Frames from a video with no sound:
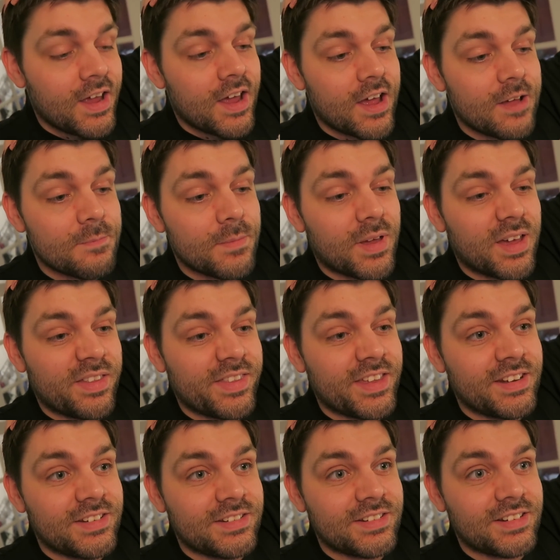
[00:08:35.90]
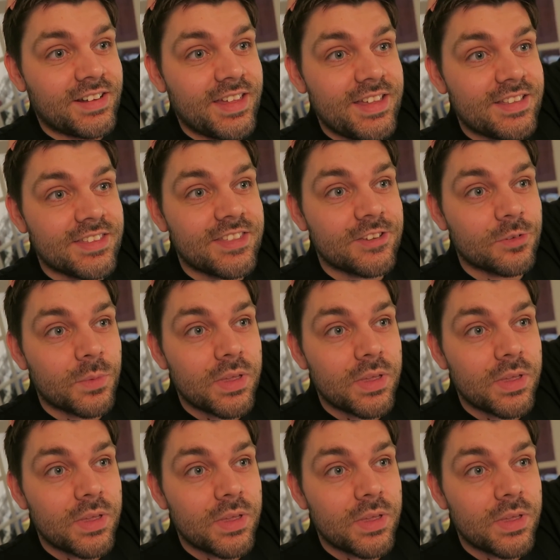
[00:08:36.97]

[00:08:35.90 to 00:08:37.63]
And then later this